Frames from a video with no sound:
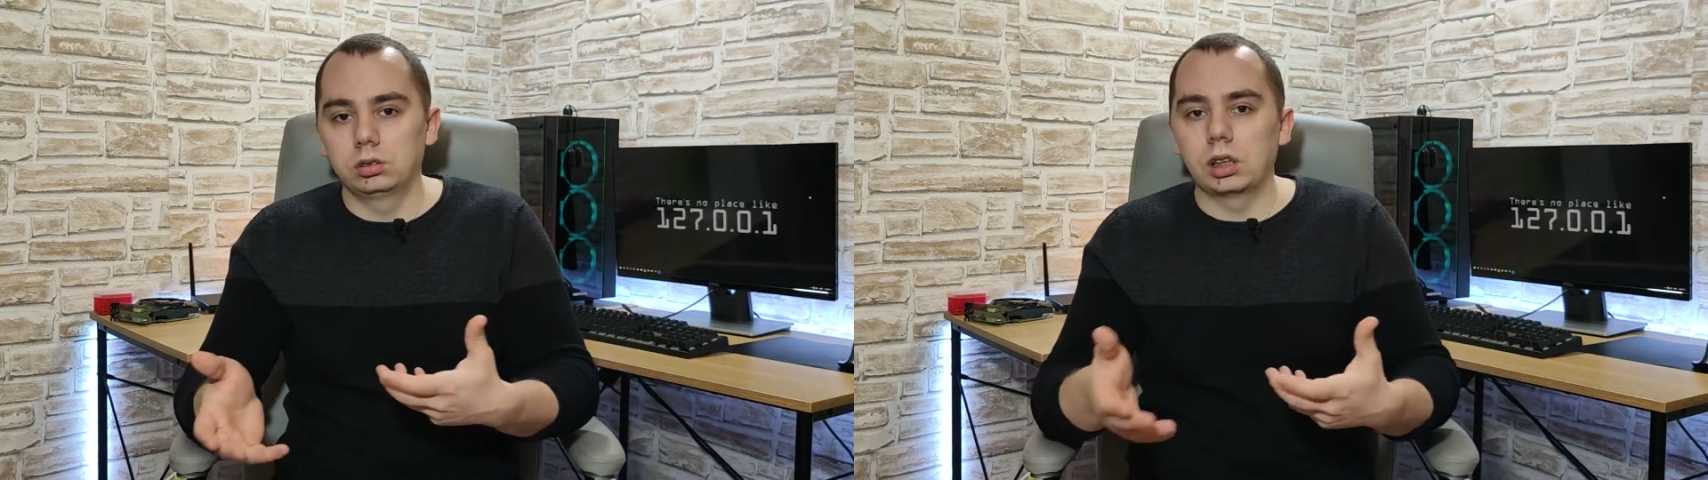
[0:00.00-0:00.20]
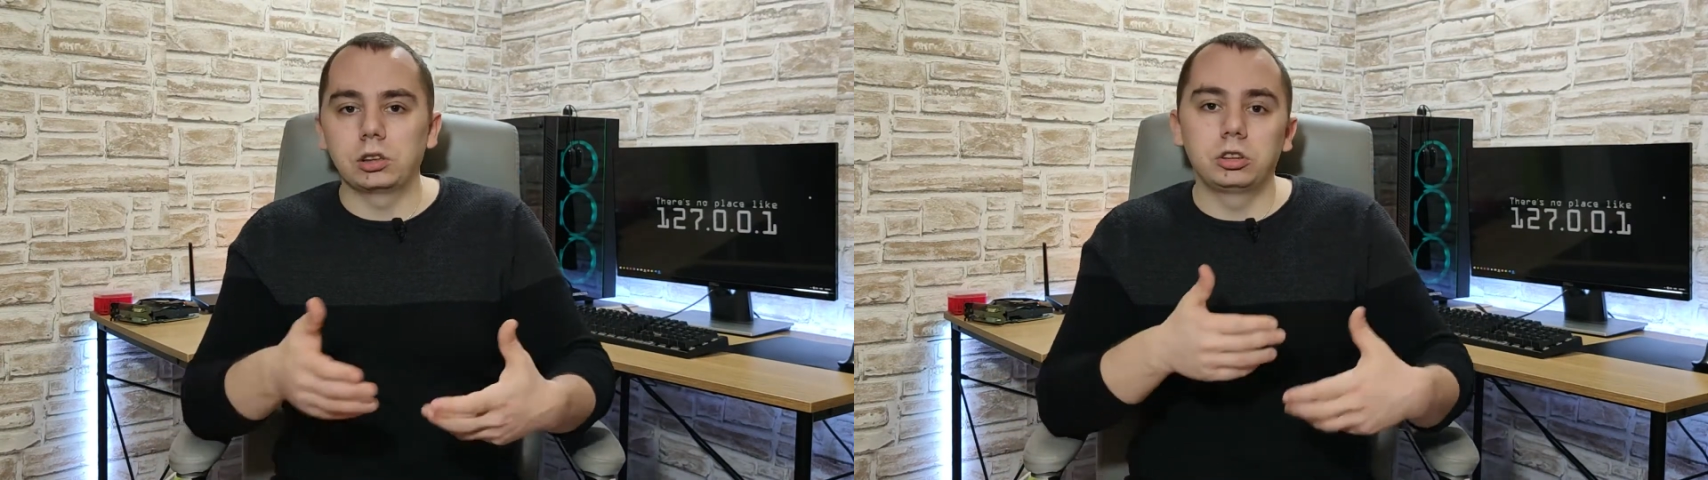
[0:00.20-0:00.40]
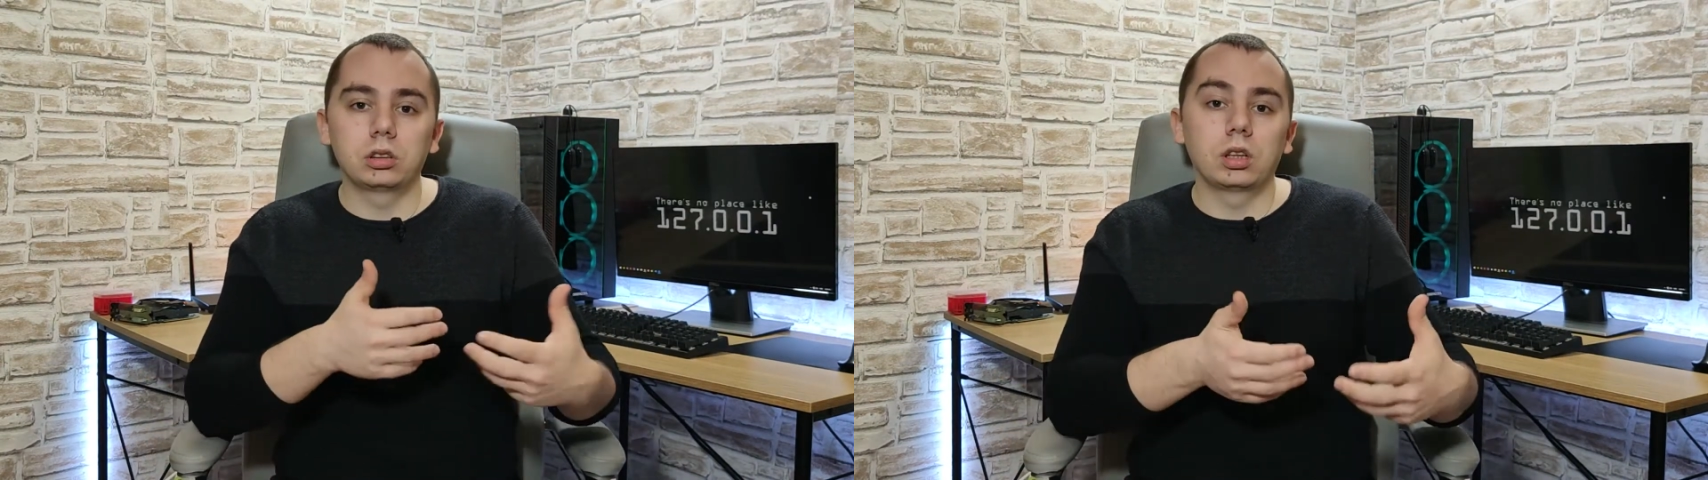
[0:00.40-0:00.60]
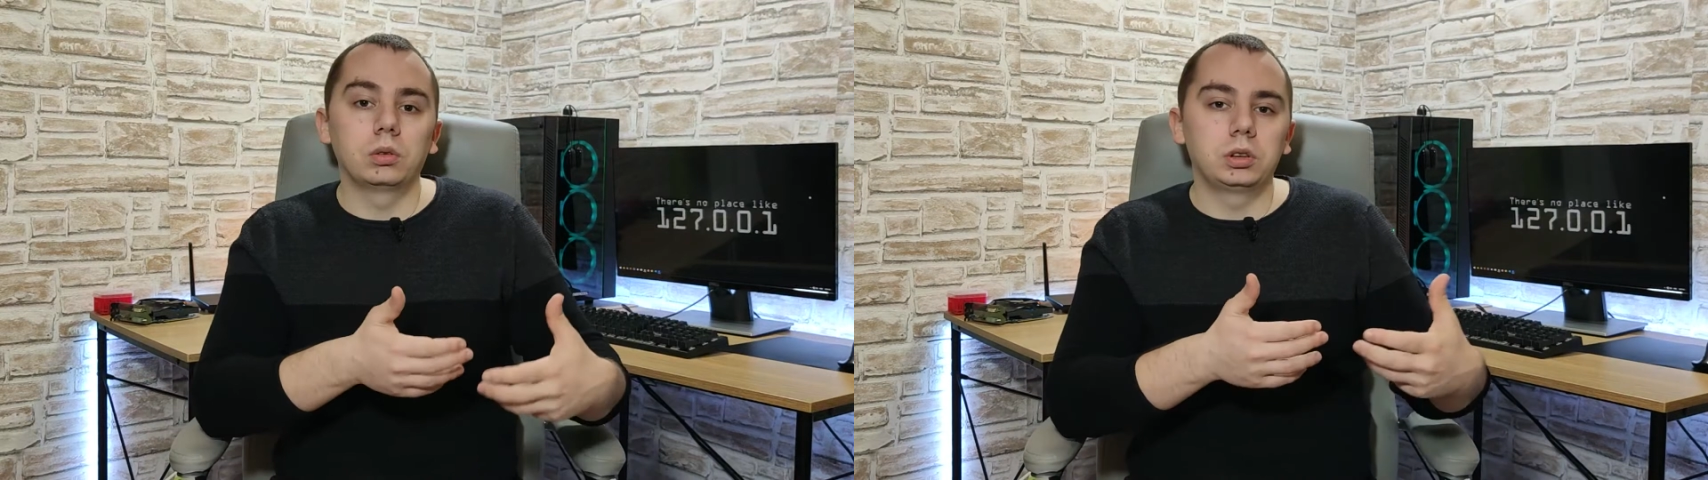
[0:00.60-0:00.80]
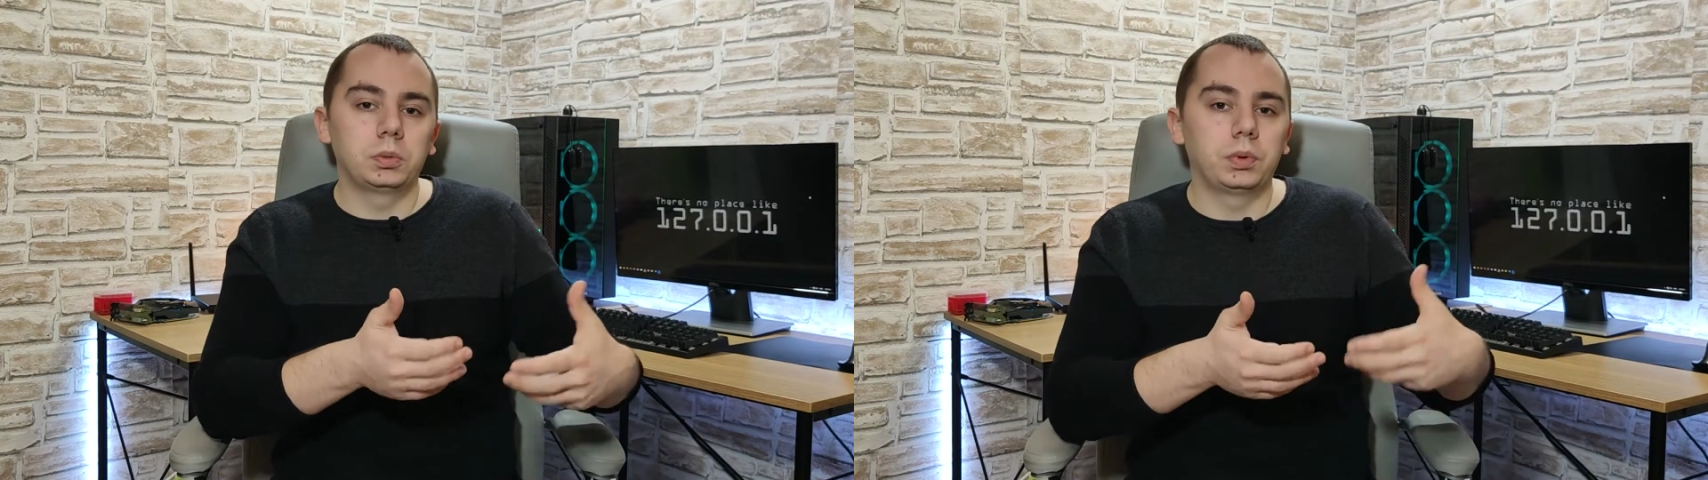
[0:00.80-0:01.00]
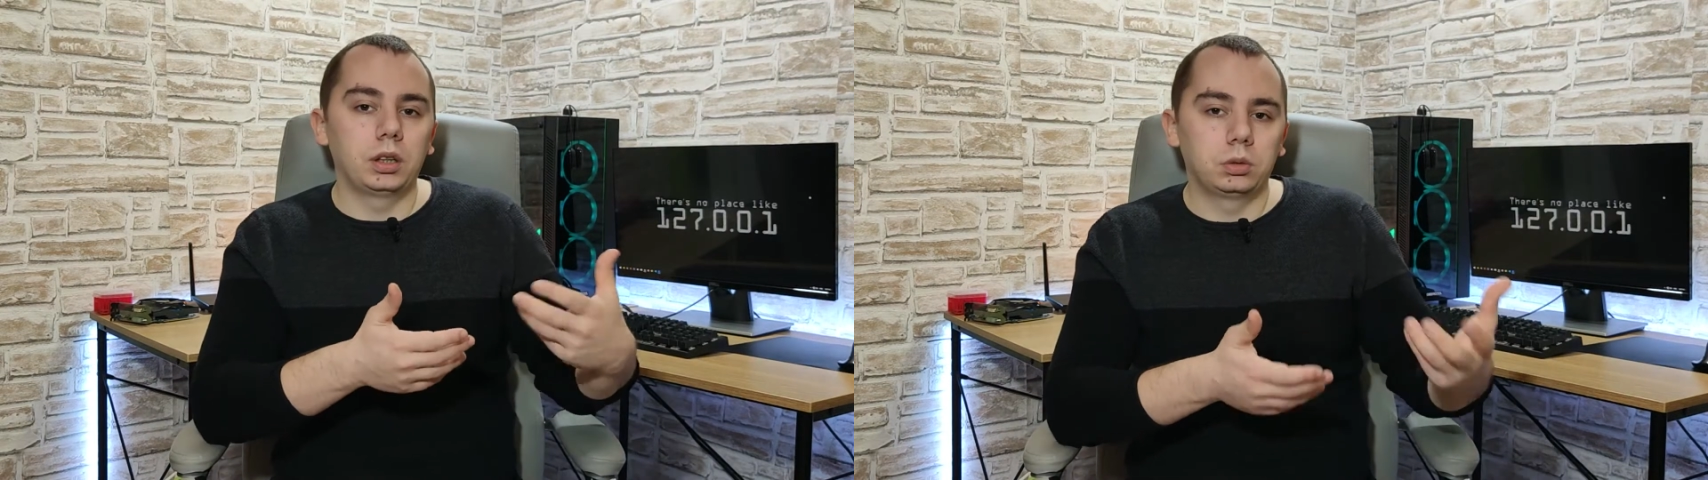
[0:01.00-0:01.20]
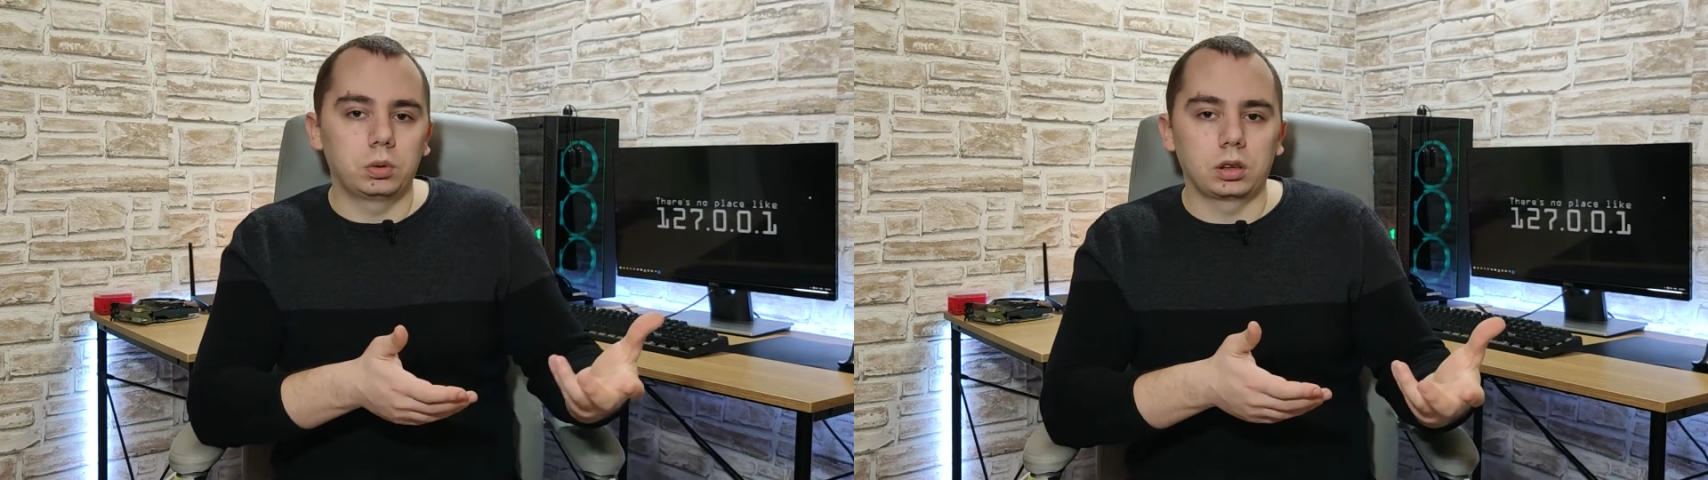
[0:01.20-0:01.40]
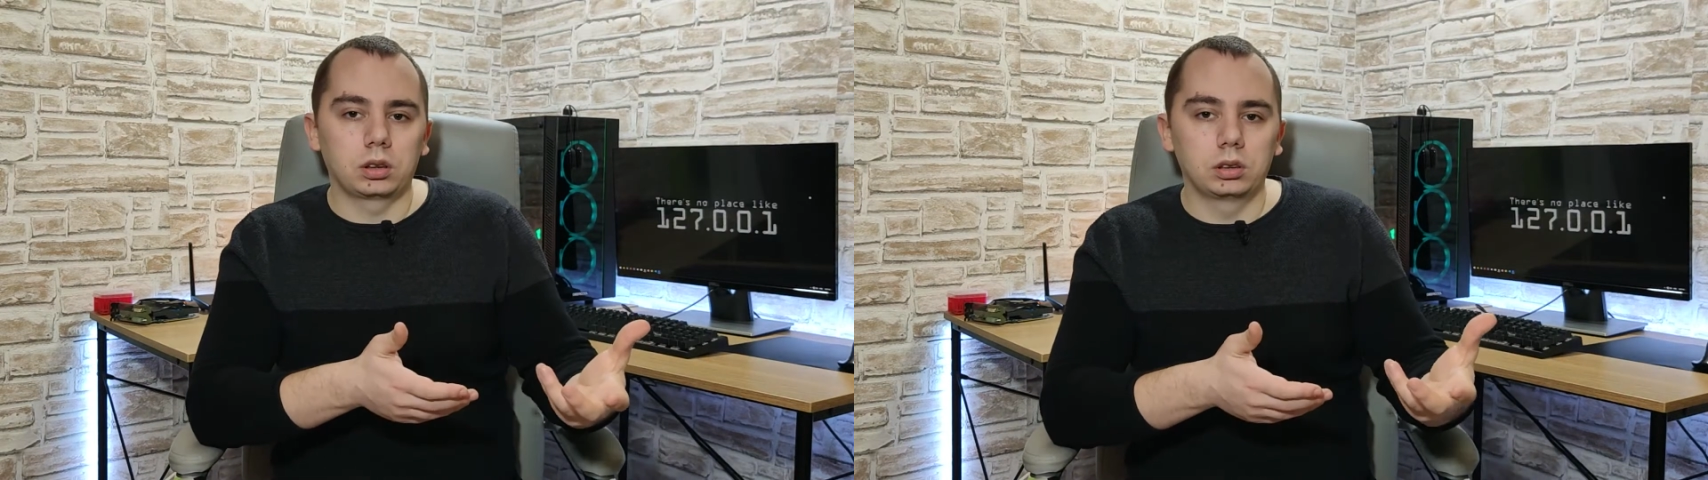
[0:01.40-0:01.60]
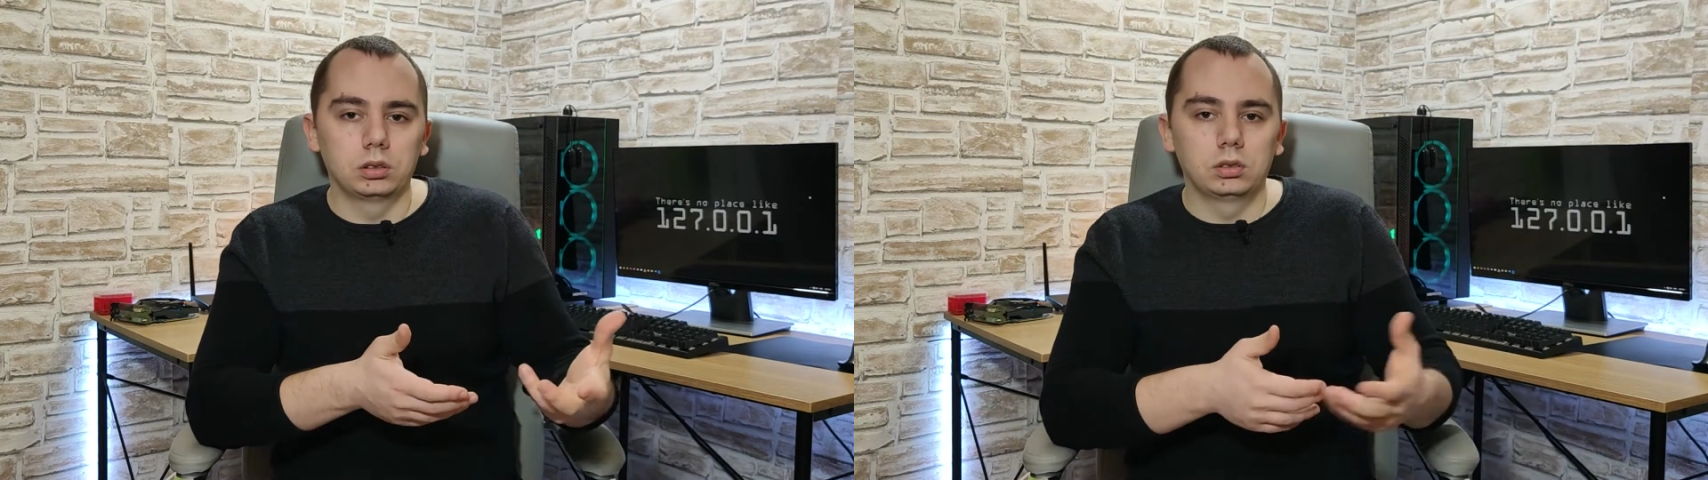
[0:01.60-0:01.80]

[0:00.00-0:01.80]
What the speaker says: That's just how displays work,